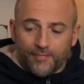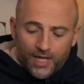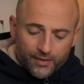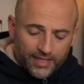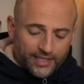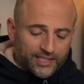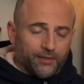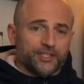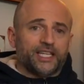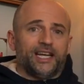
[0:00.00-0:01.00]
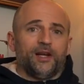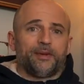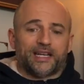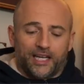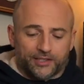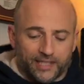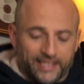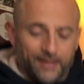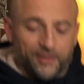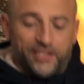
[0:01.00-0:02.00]
Okay, so I'll just get a little bit closer to the
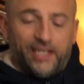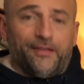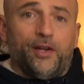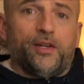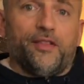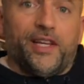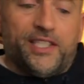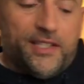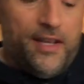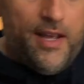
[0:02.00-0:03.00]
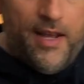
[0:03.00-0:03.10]
camera so you can have a look at this.